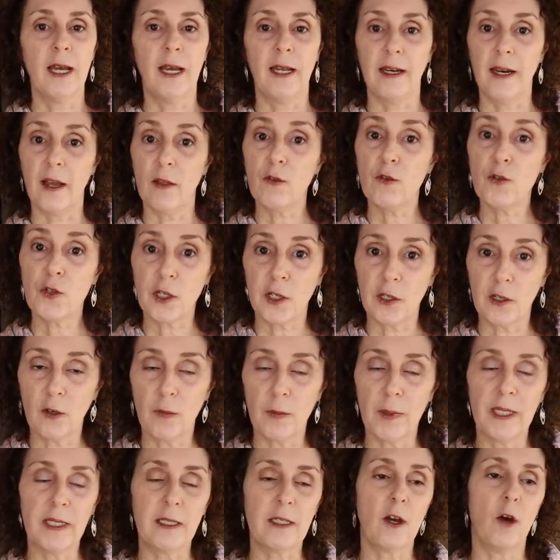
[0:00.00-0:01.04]
Another
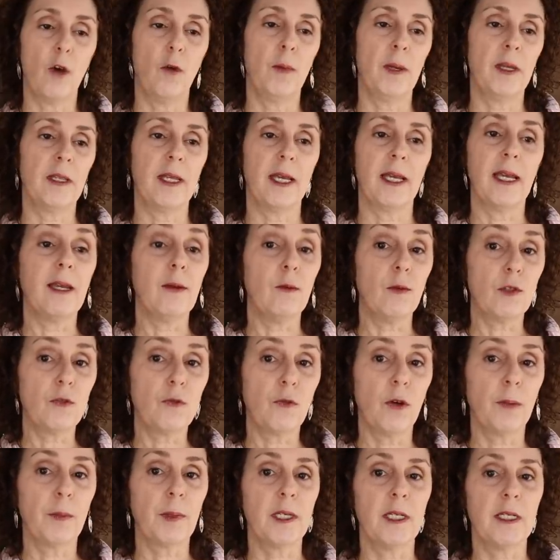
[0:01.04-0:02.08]
gentleman told me that he was
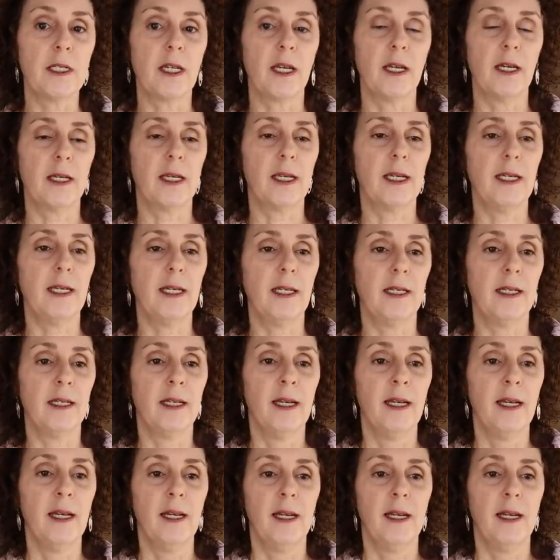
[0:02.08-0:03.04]
from Kentucky, and